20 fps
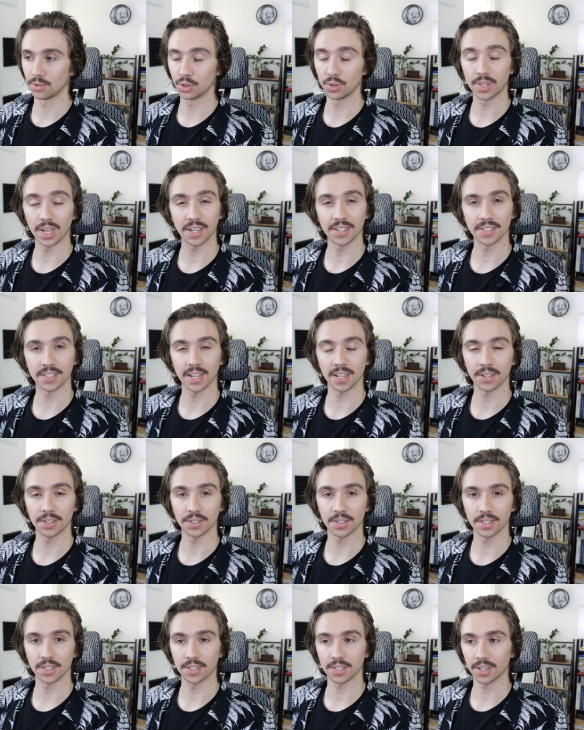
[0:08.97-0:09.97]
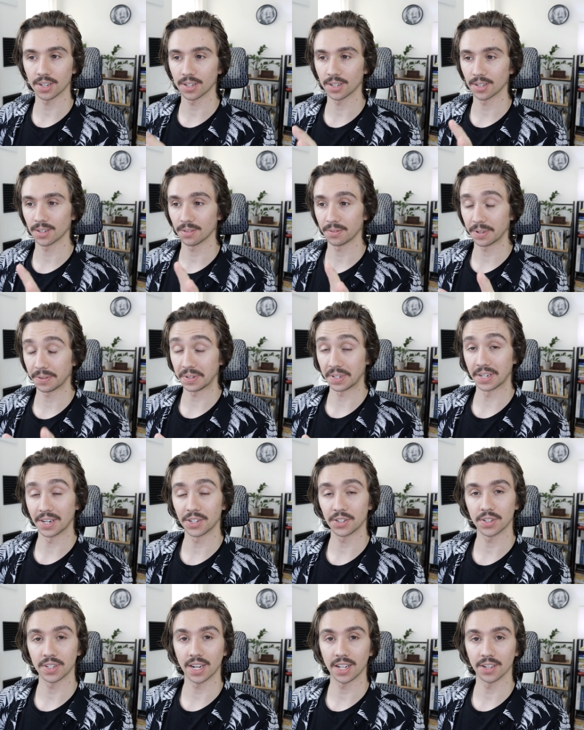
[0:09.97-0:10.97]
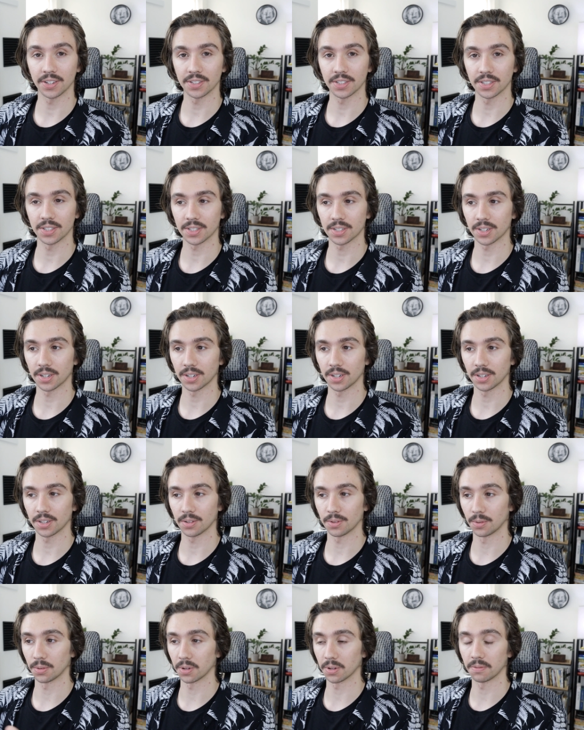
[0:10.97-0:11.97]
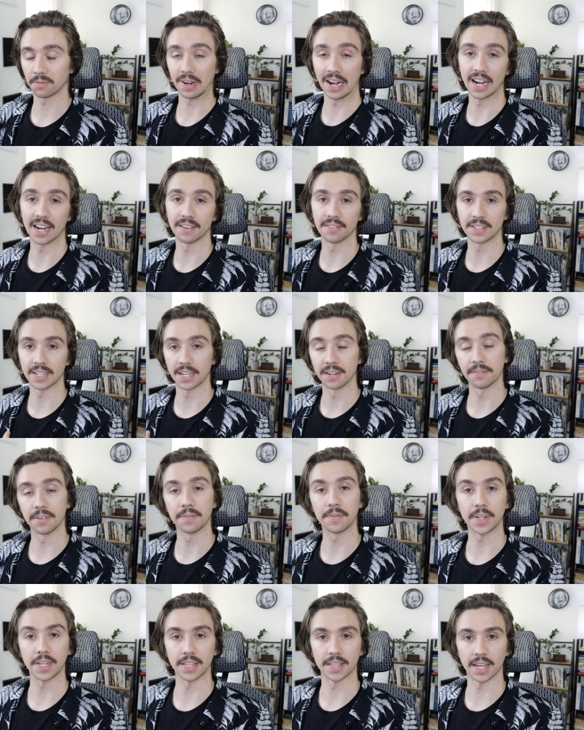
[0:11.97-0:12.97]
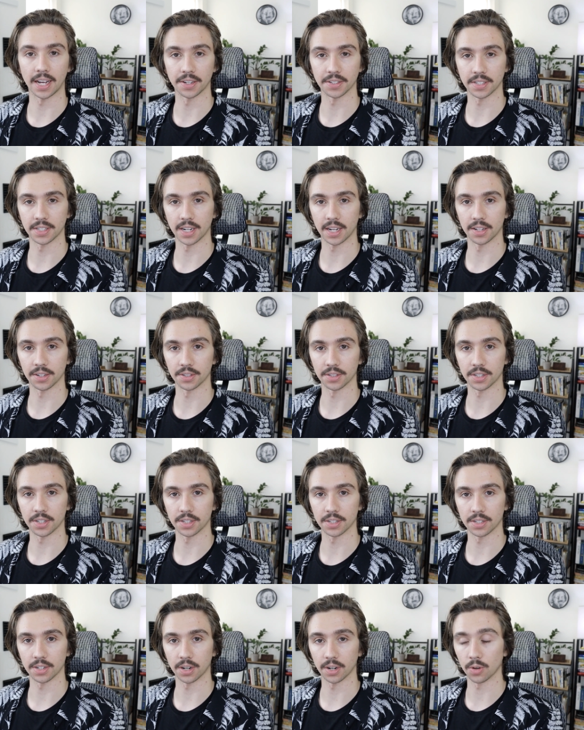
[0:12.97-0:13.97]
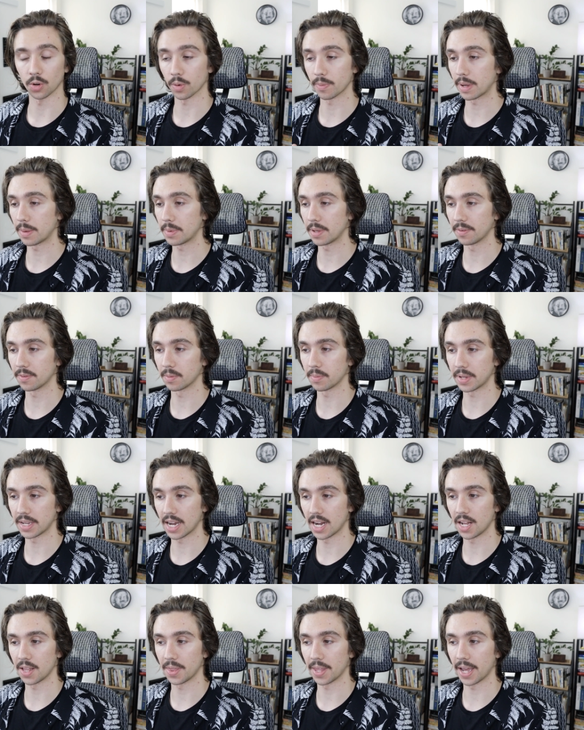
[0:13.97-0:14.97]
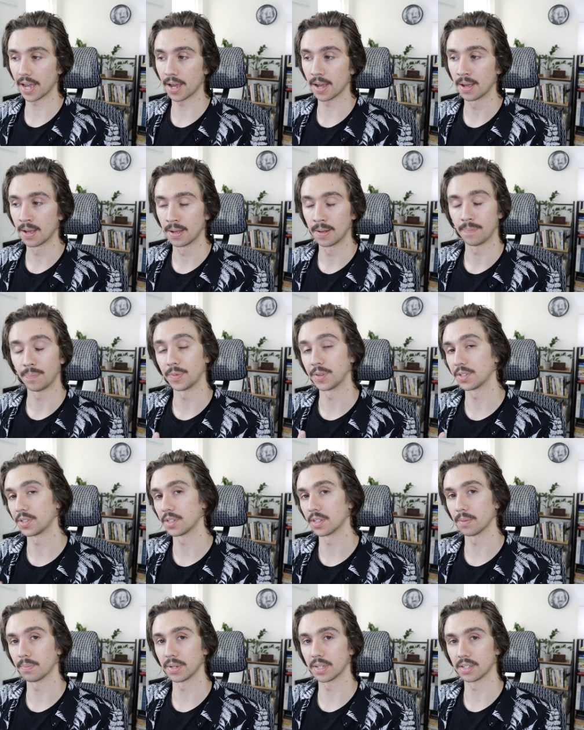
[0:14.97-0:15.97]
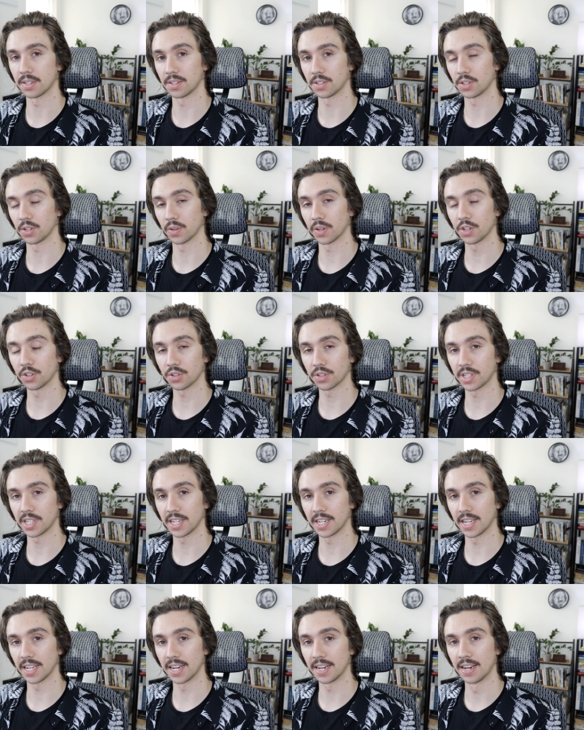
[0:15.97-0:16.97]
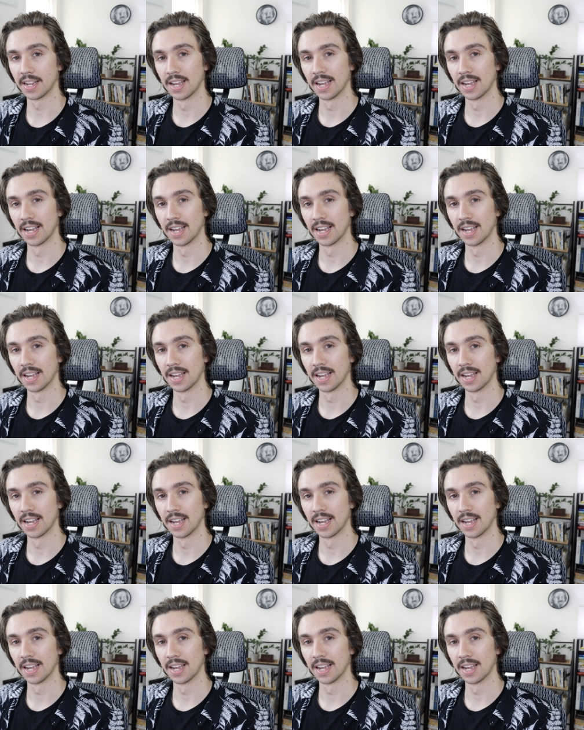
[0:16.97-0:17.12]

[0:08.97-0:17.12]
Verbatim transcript: $2,000 to start, $1,500 to start, or $5, $10, $15,000 to start, or maybe even beyond that, and this is a business you're interested in.